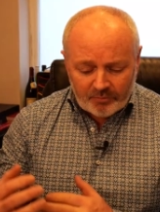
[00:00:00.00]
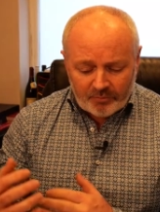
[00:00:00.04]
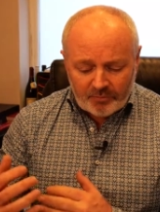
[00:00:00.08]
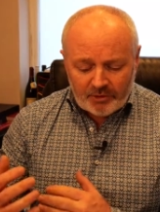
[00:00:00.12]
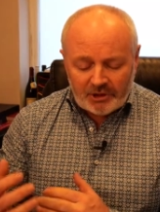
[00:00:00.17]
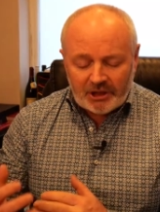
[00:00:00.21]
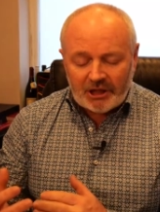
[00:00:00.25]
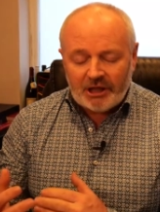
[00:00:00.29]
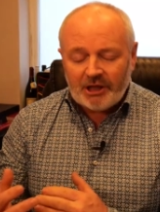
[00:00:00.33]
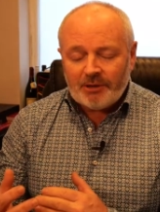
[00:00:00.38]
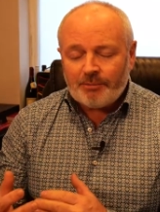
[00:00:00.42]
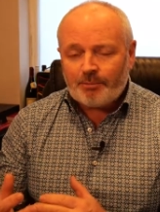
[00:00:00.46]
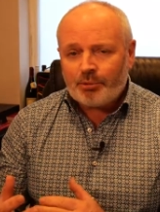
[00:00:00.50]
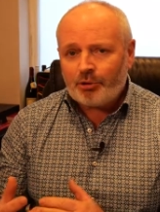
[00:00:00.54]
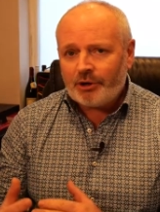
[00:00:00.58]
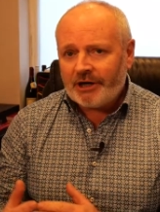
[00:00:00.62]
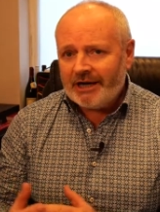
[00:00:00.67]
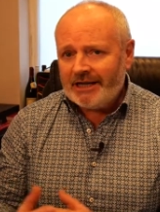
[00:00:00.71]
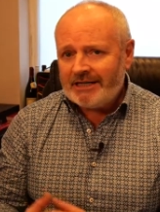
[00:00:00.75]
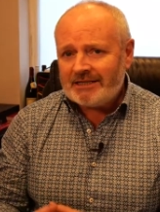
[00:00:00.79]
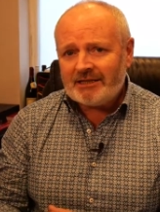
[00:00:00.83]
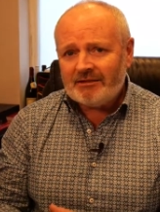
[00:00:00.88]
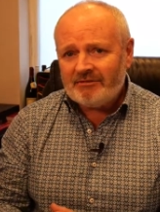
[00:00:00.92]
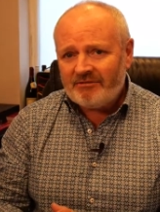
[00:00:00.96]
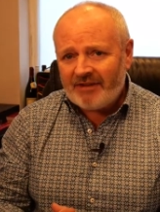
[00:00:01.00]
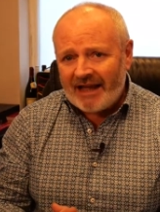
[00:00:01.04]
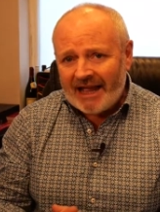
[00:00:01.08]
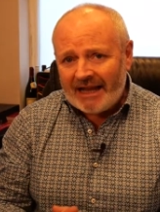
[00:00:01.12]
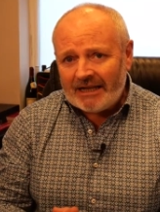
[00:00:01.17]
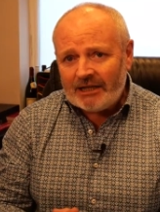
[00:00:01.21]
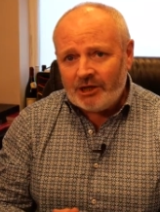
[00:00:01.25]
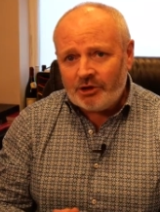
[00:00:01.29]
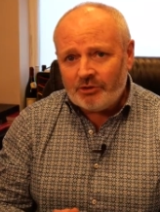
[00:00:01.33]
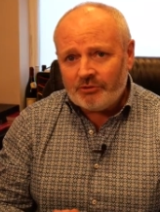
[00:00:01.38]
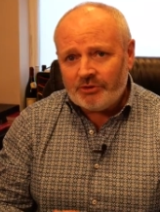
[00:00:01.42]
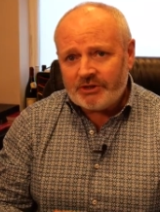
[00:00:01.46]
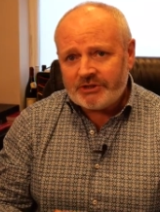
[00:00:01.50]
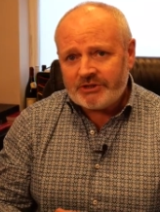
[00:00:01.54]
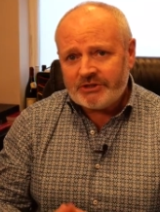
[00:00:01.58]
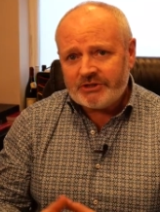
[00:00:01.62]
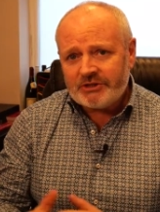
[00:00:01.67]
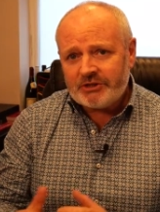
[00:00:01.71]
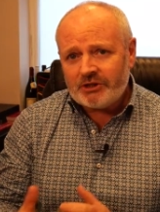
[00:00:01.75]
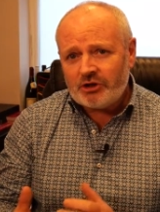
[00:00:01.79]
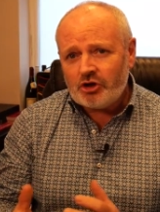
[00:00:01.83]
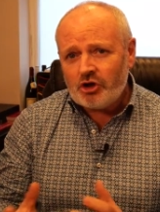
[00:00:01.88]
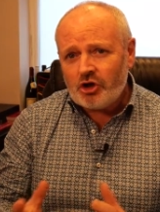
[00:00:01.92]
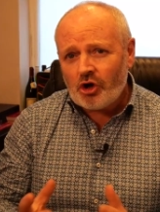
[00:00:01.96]
The appraisal value. This
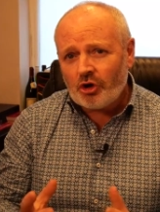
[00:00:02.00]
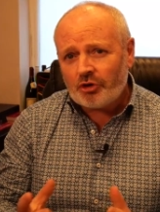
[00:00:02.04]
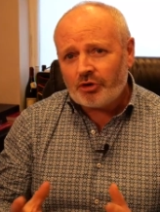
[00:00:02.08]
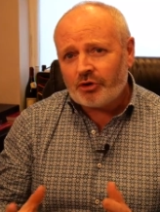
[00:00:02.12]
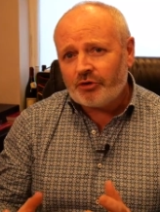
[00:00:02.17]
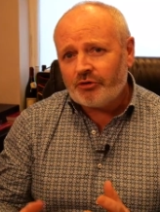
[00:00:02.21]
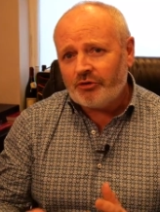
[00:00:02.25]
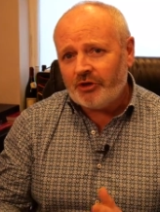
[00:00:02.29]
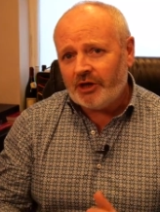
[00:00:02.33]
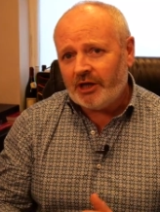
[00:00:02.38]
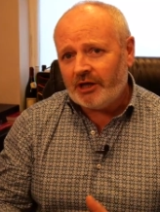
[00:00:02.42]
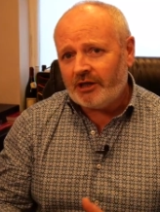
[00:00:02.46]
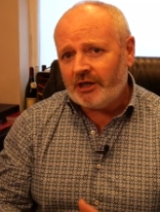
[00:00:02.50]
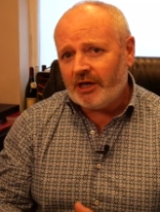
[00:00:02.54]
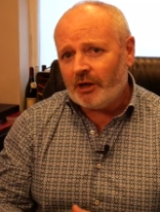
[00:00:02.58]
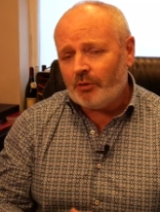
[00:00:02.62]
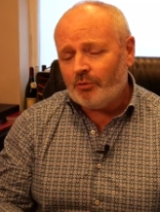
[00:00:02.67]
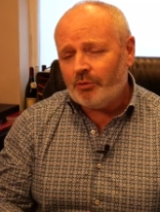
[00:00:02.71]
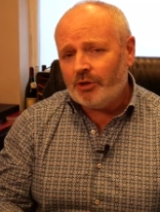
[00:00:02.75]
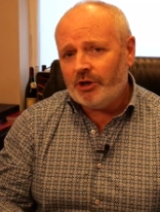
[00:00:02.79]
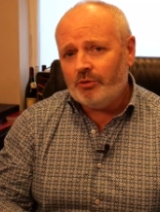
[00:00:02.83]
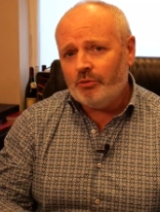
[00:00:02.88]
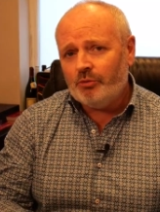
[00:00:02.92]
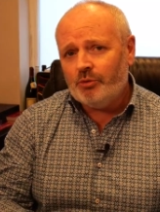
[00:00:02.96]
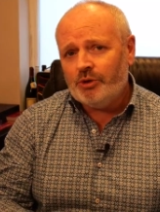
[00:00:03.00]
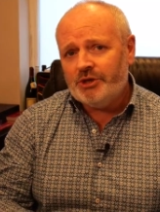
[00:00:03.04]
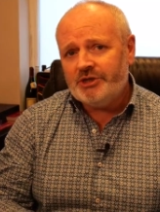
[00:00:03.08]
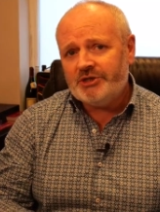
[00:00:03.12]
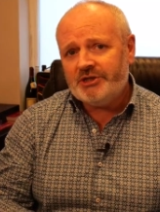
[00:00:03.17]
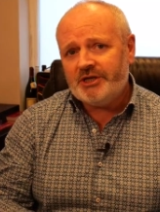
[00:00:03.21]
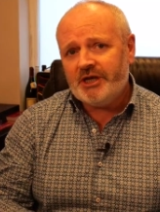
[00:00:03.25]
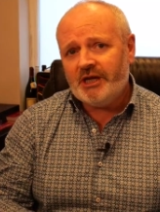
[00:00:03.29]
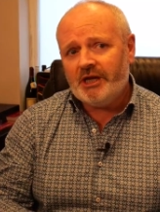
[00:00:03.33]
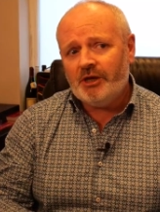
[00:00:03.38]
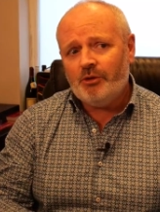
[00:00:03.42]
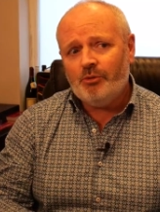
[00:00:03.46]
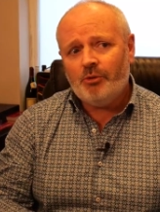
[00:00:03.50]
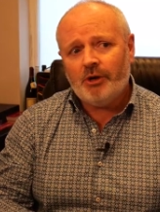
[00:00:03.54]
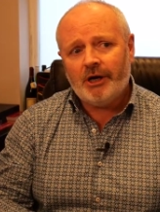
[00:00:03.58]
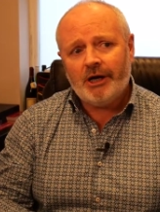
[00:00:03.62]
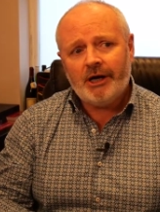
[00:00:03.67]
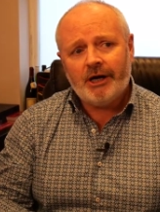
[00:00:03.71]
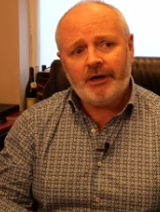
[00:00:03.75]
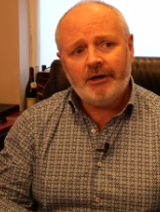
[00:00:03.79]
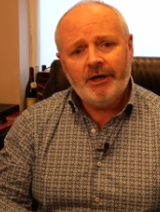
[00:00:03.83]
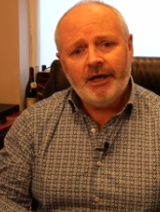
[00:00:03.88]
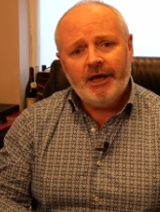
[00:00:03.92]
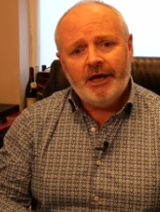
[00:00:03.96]
is another thing that we see
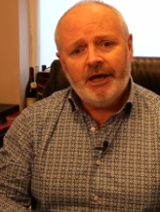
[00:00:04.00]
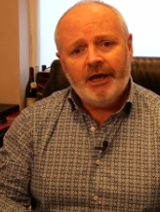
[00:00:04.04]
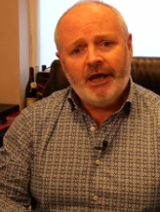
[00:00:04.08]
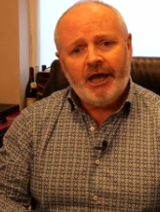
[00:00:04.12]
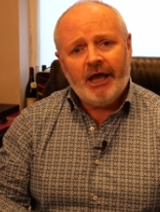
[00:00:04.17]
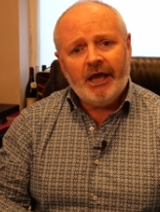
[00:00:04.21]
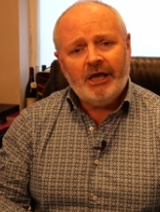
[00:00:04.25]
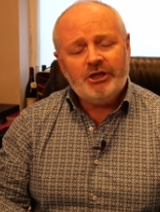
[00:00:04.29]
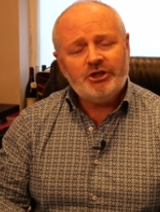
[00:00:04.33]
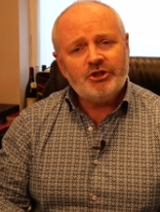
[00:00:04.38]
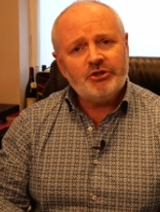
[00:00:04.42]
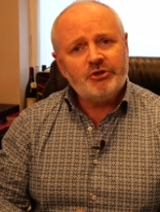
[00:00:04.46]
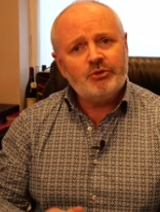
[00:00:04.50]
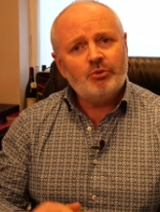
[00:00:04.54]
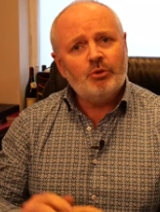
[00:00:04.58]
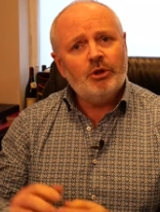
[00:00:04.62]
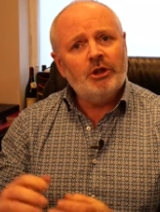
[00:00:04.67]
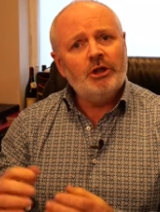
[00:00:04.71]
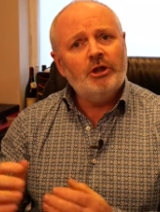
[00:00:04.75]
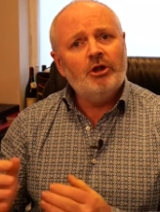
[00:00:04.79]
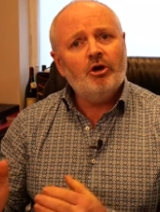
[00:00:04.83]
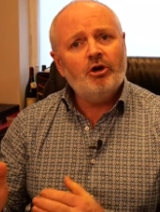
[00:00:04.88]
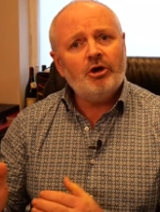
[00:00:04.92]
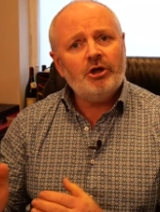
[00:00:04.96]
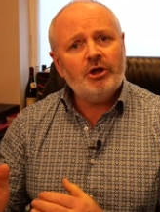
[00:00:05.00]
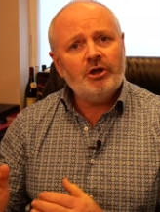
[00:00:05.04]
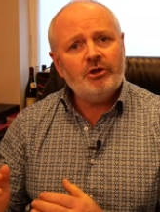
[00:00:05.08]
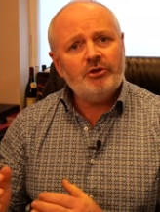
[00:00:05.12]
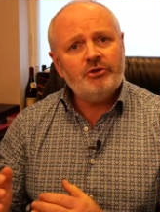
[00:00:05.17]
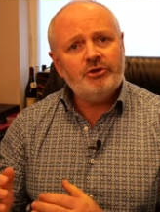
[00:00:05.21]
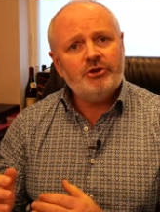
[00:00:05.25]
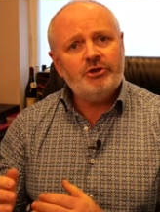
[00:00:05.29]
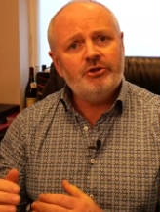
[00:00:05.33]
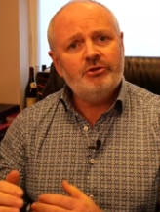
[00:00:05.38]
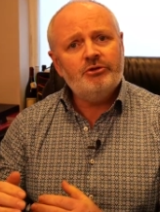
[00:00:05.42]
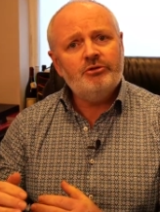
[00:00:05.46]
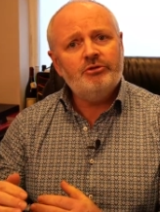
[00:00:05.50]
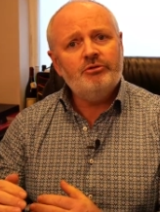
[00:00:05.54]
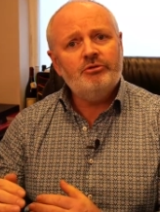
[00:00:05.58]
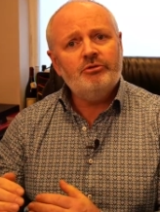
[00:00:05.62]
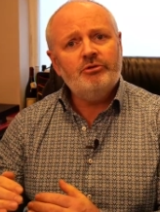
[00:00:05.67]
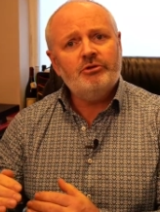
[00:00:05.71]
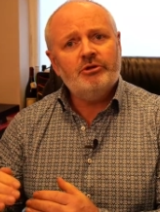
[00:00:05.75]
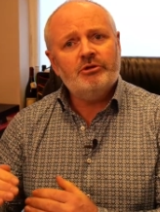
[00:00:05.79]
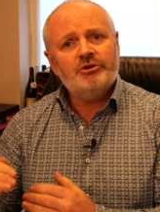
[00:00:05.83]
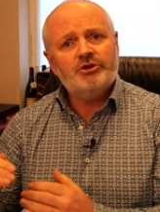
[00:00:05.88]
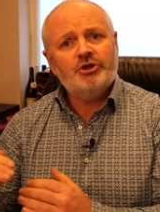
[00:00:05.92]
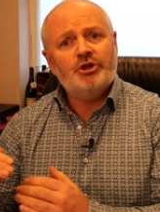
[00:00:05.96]
where agents will look
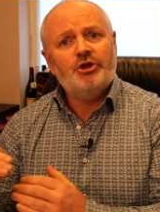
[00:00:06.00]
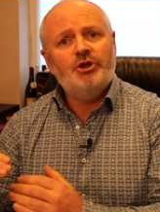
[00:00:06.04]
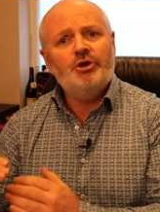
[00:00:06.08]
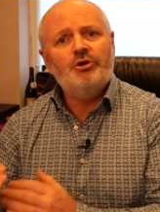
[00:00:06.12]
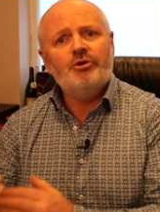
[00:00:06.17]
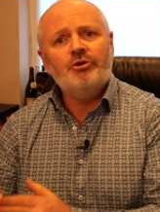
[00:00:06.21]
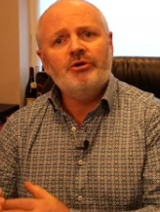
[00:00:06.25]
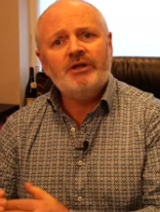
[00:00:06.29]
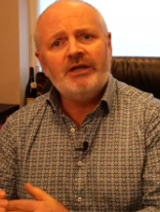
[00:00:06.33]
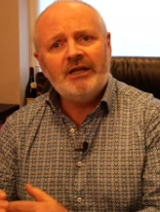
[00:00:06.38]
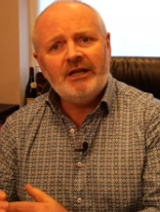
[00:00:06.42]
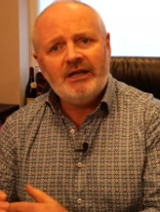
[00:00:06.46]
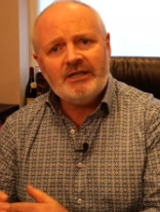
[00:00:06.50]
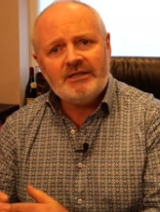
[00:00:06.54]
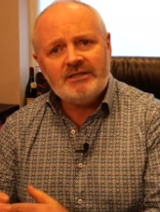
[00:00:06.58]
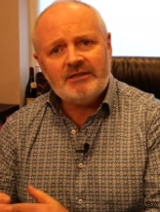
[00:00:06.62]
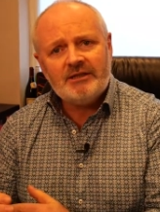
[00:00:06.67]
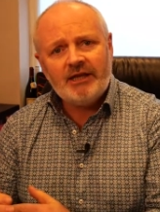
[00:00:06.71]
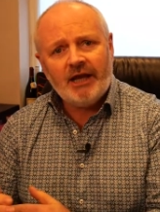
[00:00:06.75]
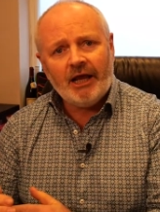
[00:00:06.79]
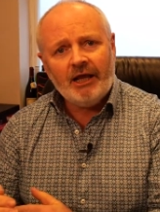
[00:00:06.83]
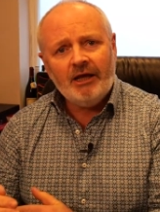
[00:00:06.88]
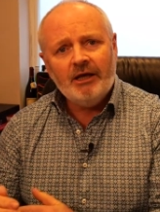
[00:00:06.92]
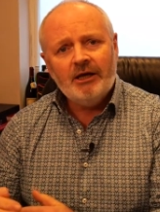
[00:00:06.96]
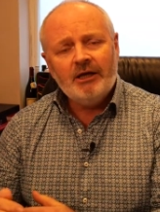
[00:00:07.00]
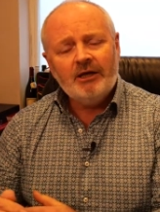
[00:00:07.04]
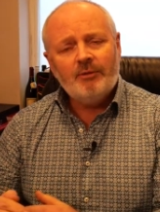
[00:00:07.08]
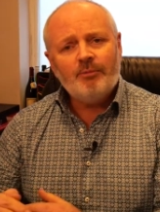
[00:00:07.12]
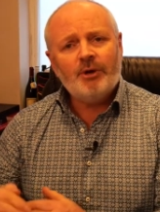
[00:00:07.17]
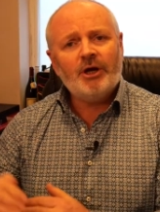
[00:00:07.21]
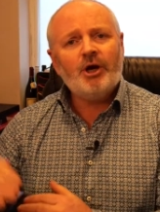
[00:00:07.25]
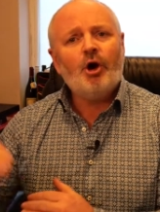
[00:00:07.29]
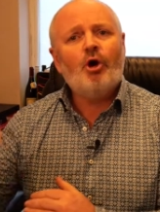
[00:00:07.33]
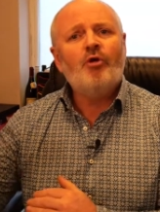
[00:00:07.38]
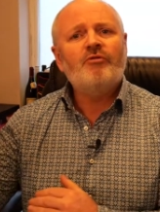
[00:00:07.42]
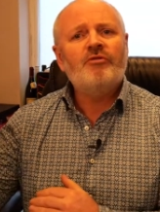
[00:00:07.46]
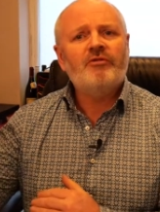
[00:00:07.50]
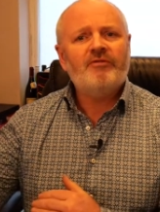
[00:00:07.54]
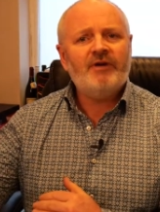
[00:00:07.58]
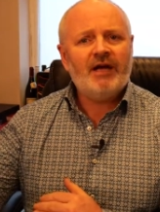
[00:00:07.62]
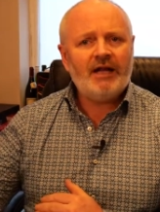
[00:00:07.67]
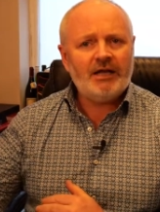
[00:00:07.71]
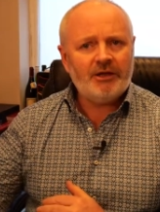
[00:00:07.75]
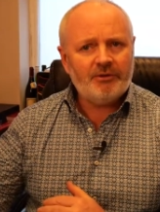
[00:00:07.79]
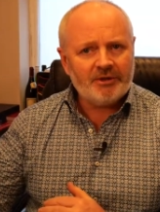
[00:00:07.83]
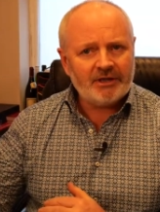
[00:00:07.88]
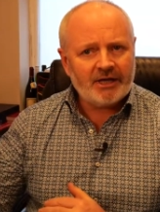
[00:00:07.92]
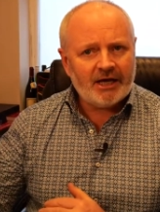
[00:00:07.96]
to secure the listing by
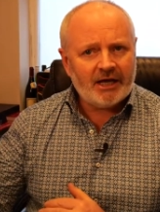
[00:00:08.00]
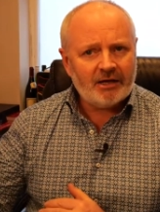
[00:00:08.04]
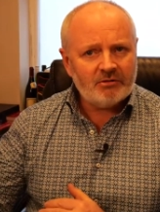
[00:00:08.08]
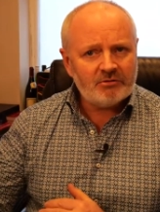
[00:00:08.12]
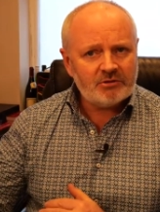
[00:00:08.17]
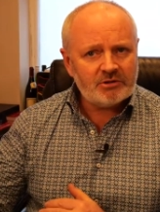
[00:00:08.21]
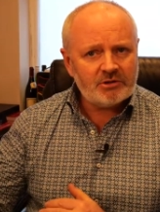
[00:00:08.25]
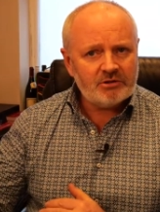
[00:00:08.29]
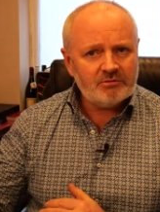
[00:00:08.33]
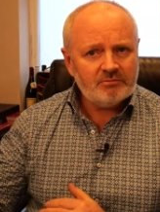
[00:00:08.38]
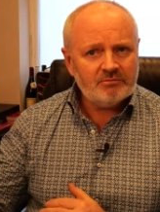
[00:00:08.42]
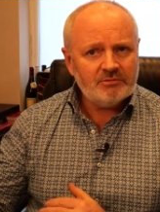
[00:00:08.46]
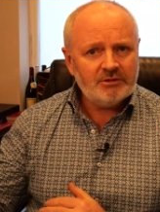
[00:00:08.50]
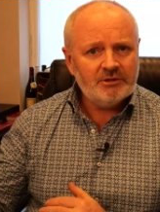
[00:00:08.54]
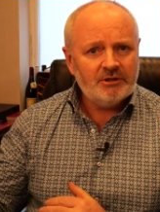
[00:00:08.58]
overvaluing the house.